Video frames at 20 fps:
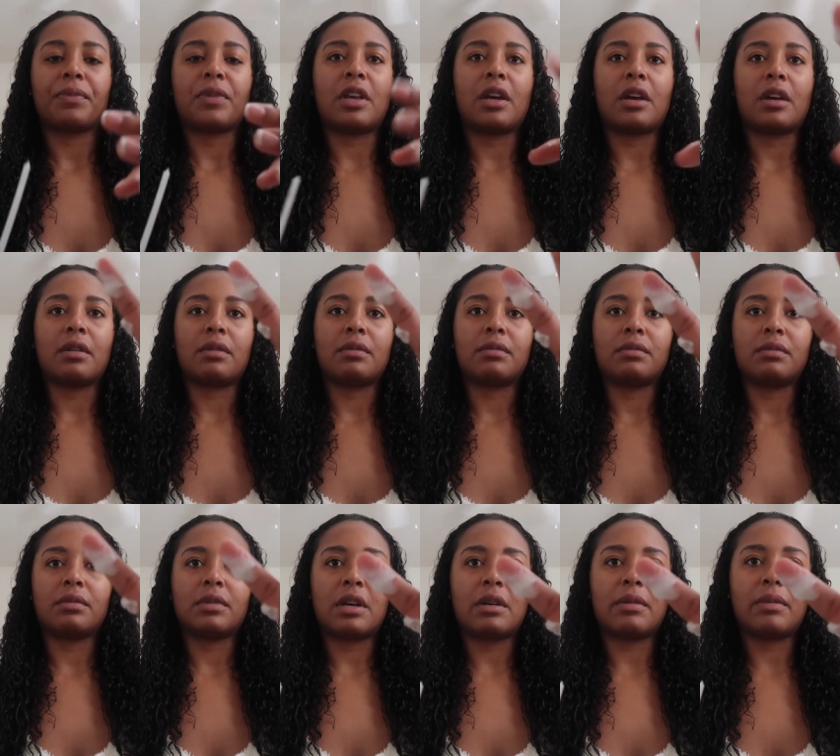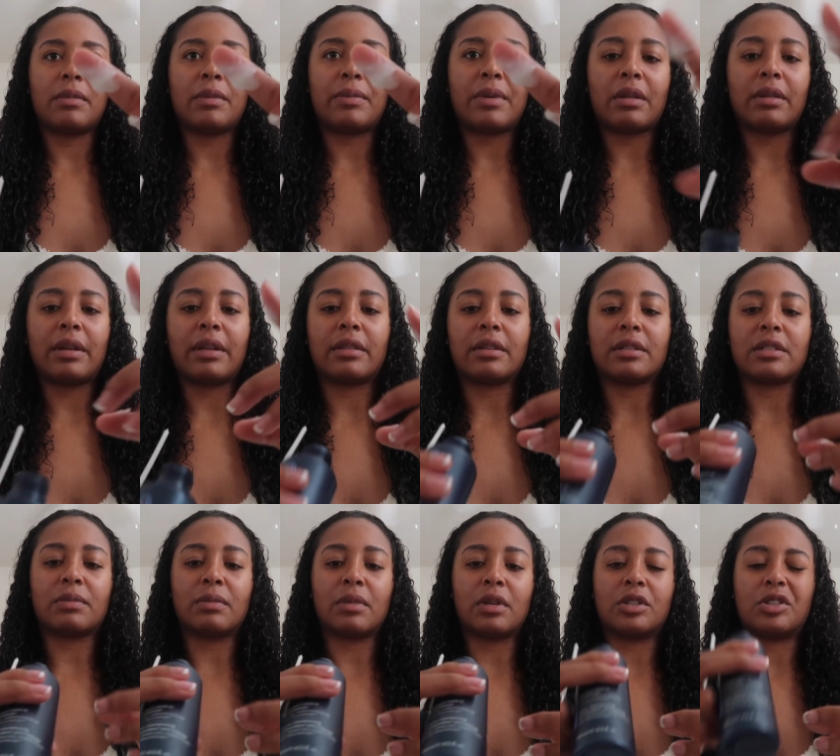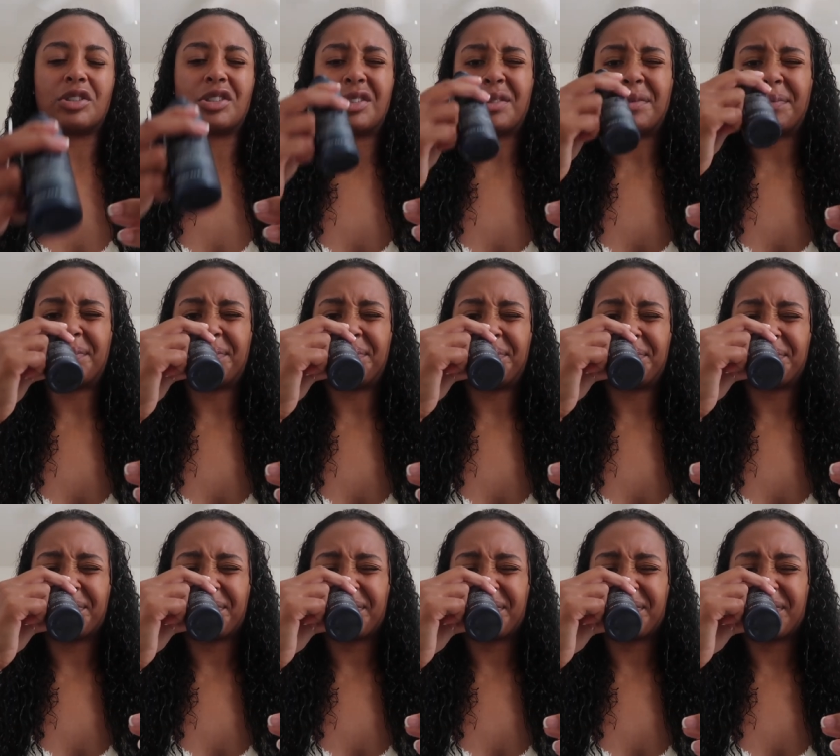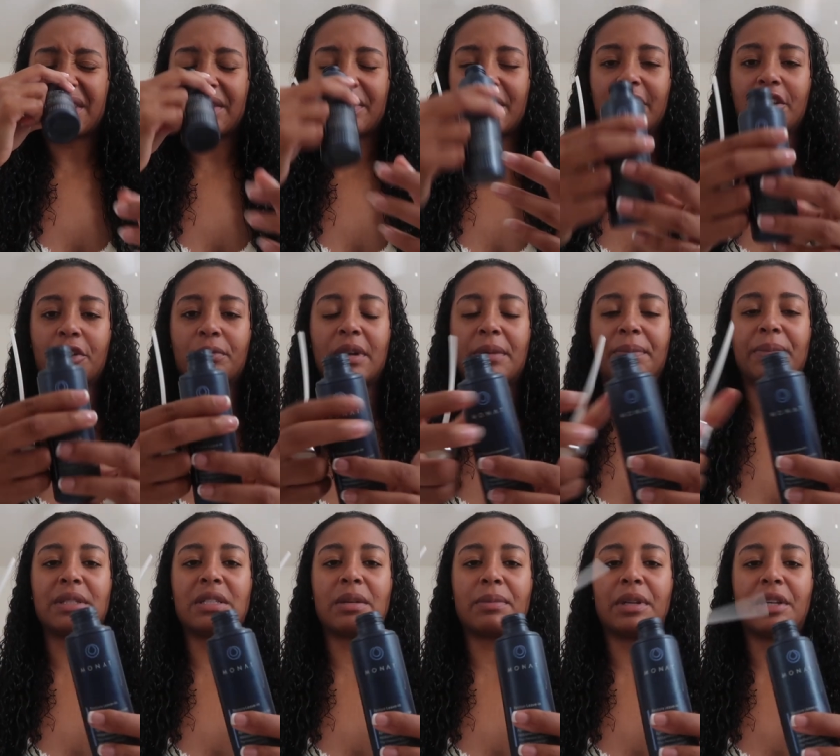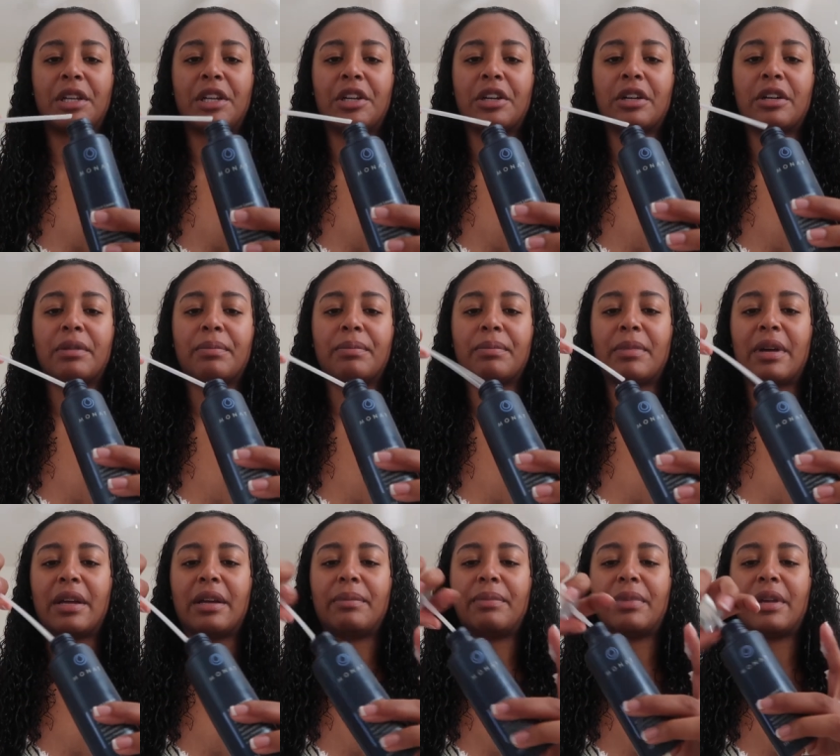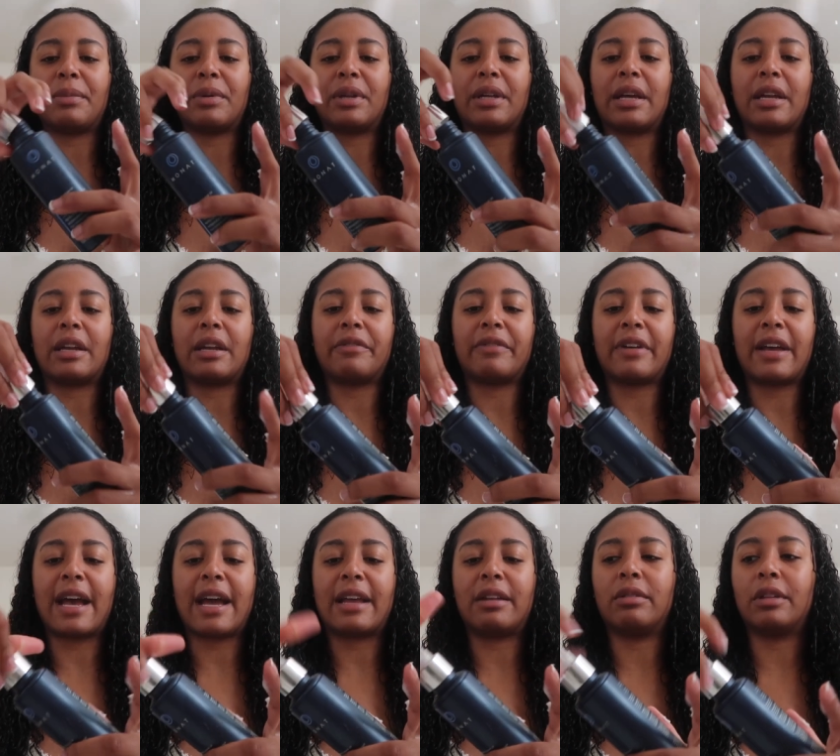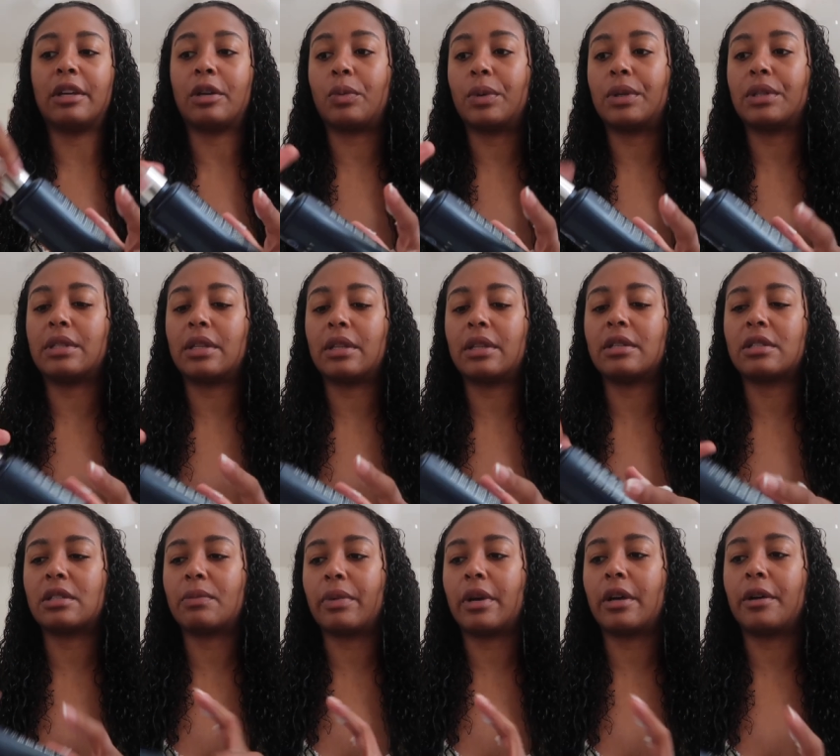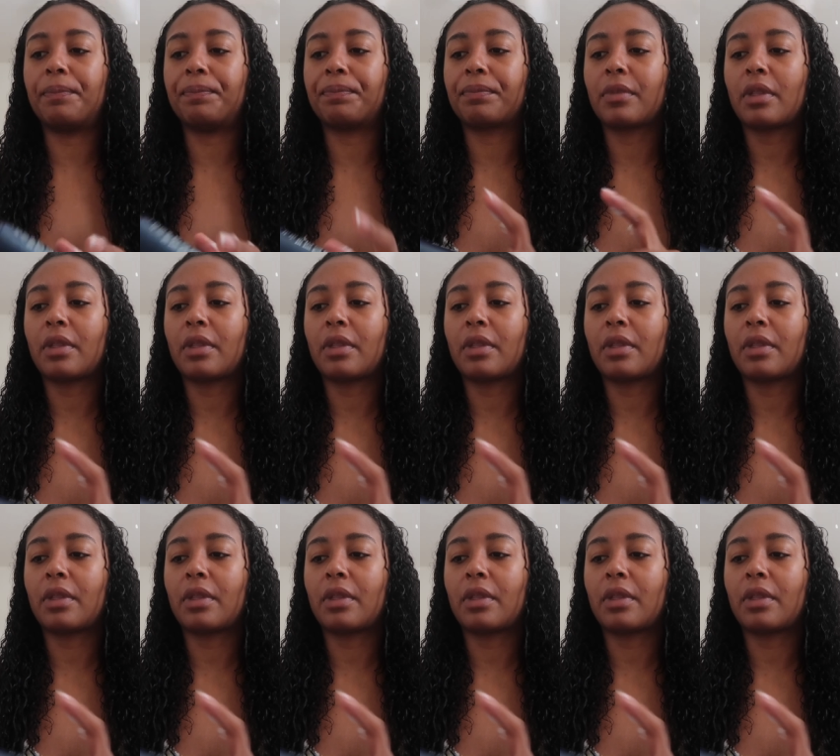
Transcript: Yeah, got about like this much. I think there might be some in here. I might be able to get it if I add liquid to this, but